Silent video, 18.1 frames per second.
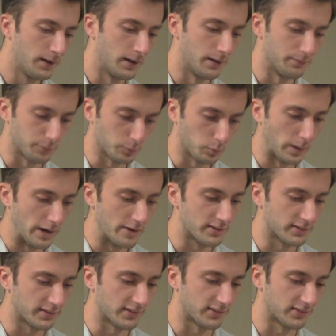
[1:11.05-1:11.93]
and for
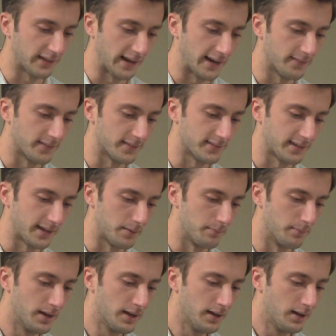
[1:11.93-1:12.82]
wages to stay the
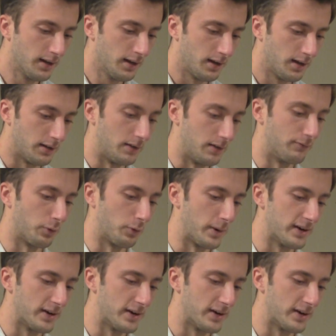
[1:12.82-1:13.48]
same in